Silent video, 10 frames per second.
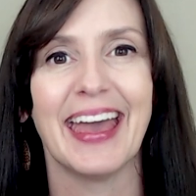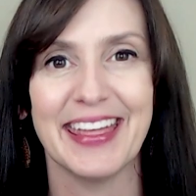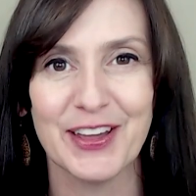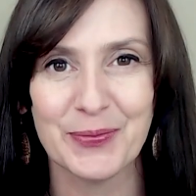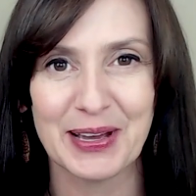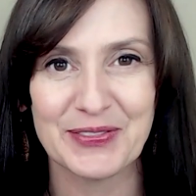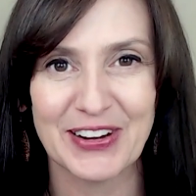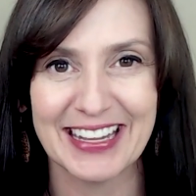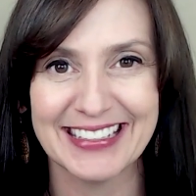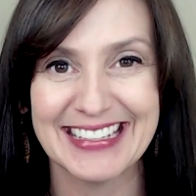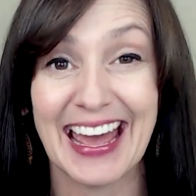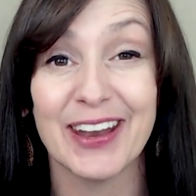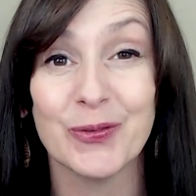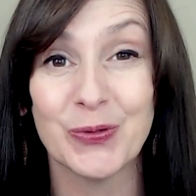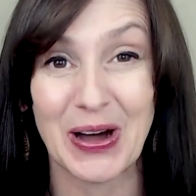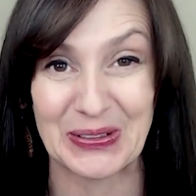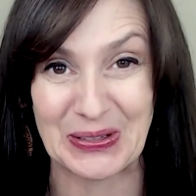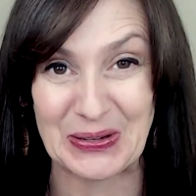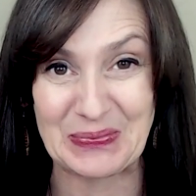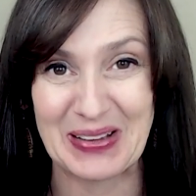Hey there, my friend, and
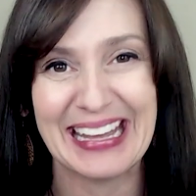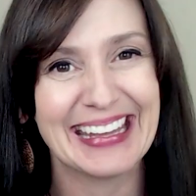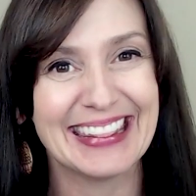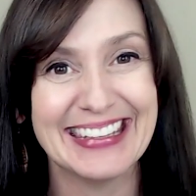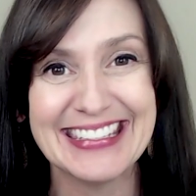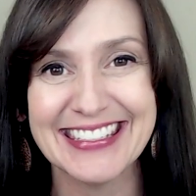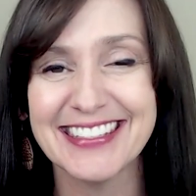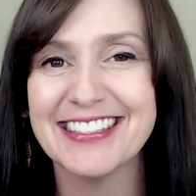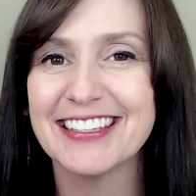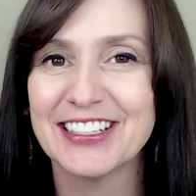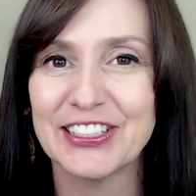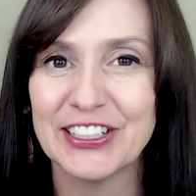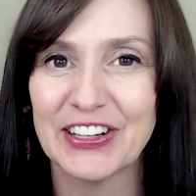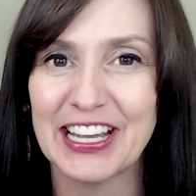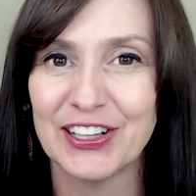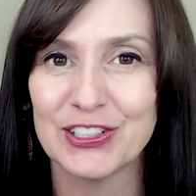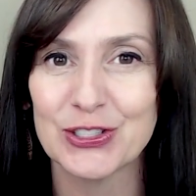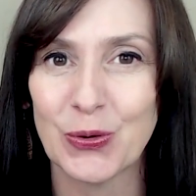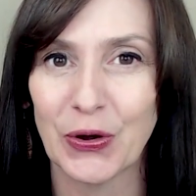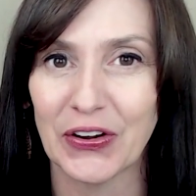welcome. This is the Clear
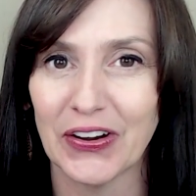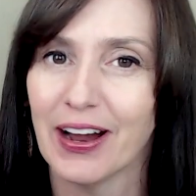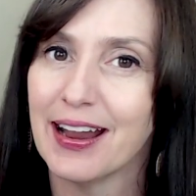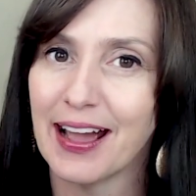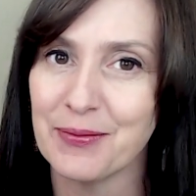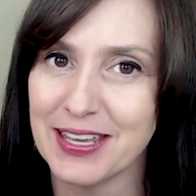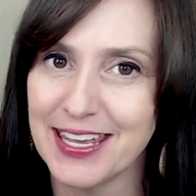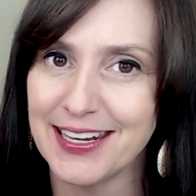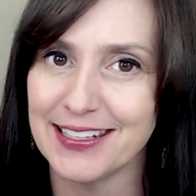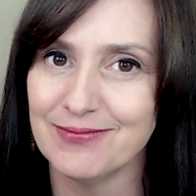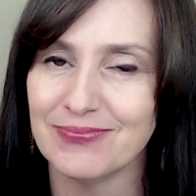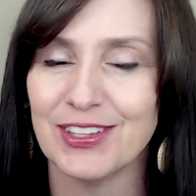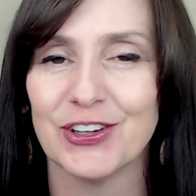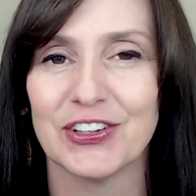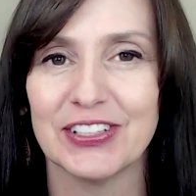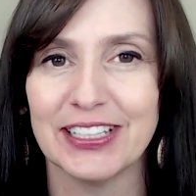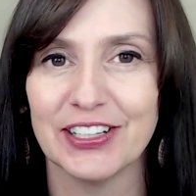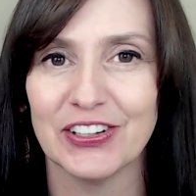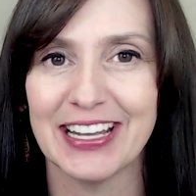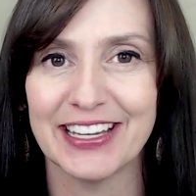English Corner, and I'm Keenyn, your
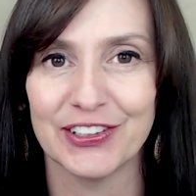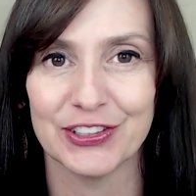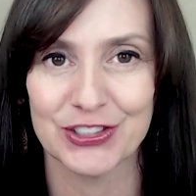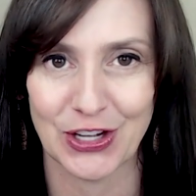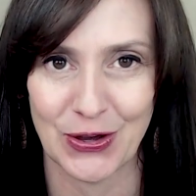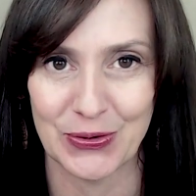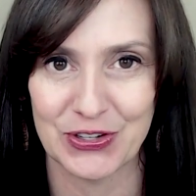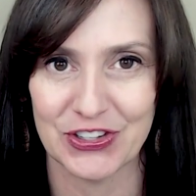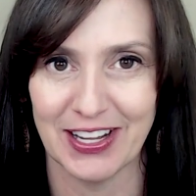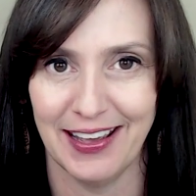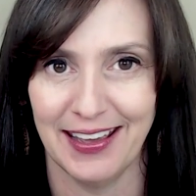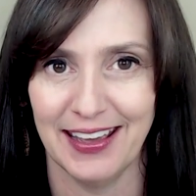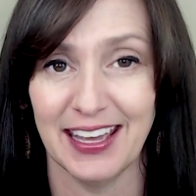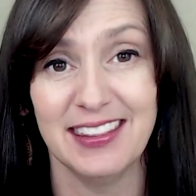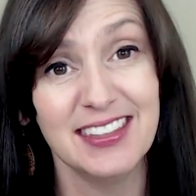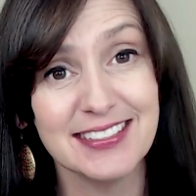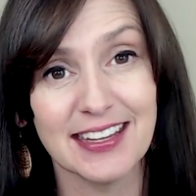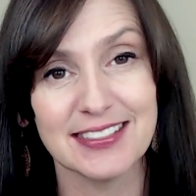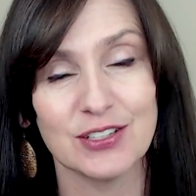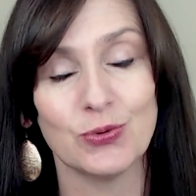Clear English coach. In this
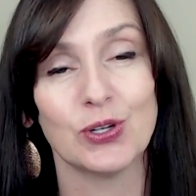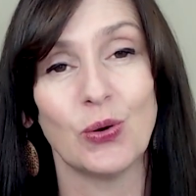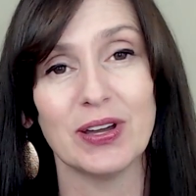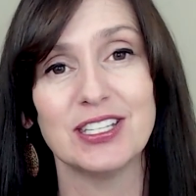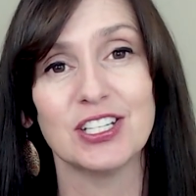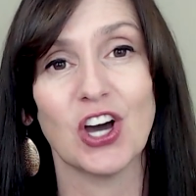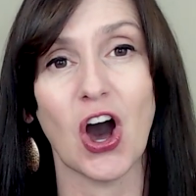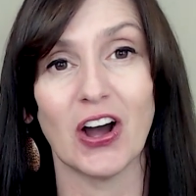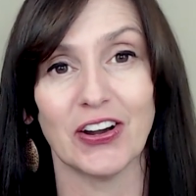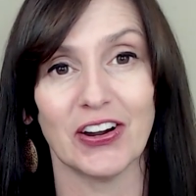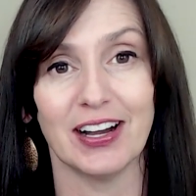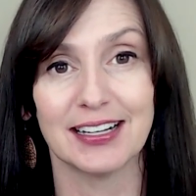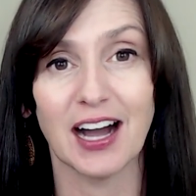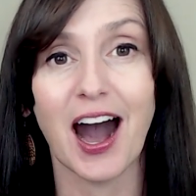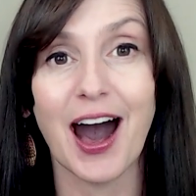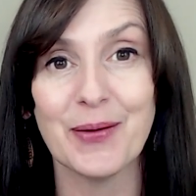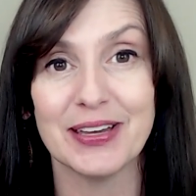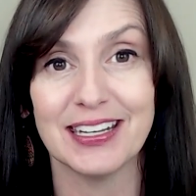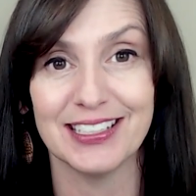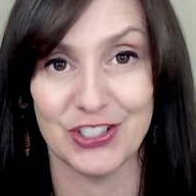lesson, we're going to conquer a
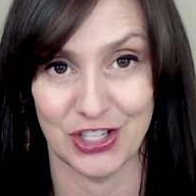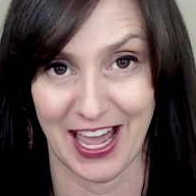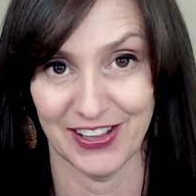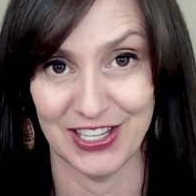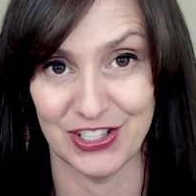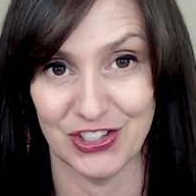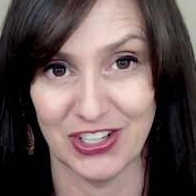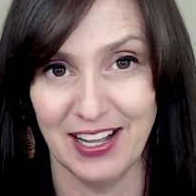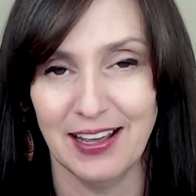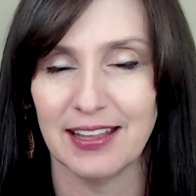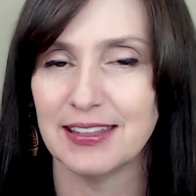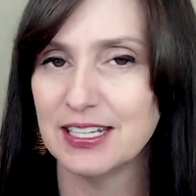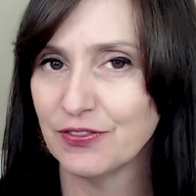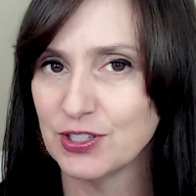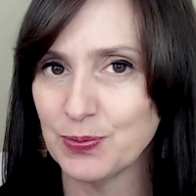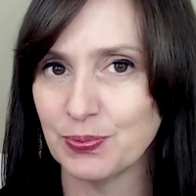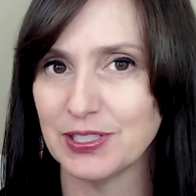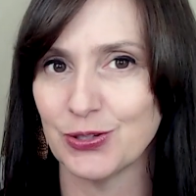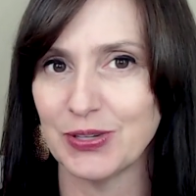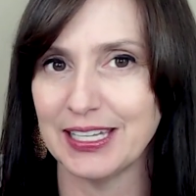common challenge, the difference
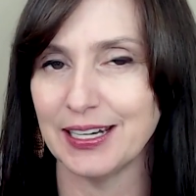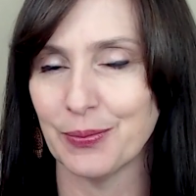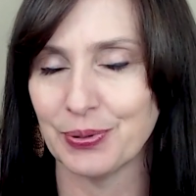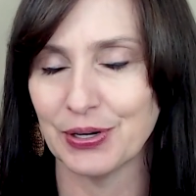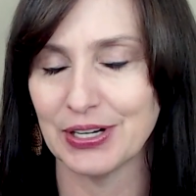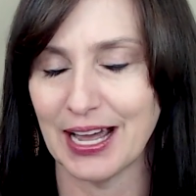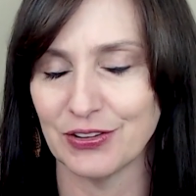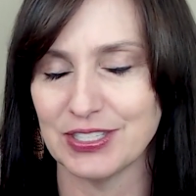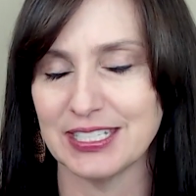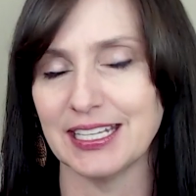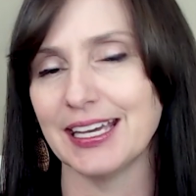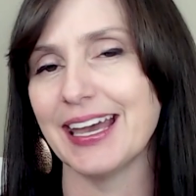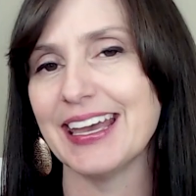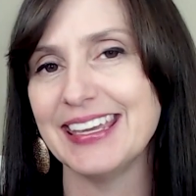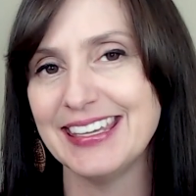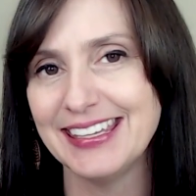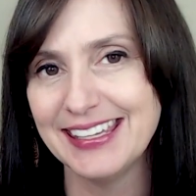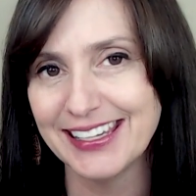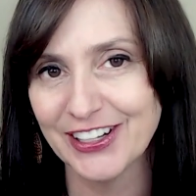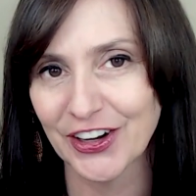between pronouncing
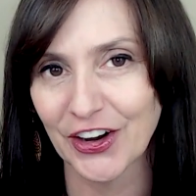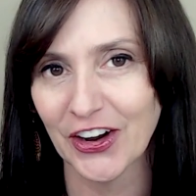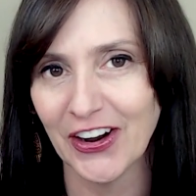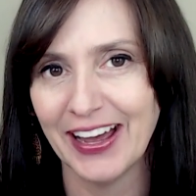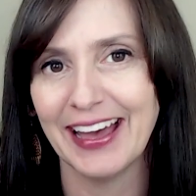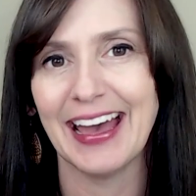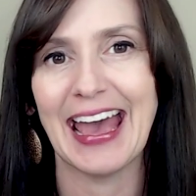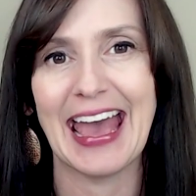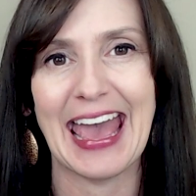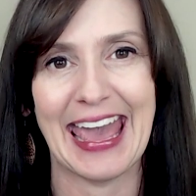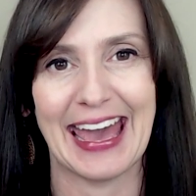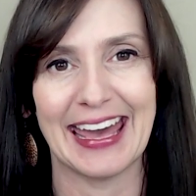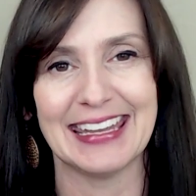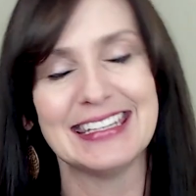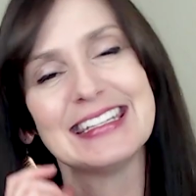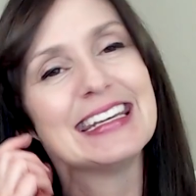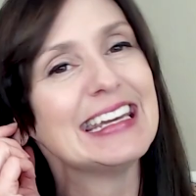year and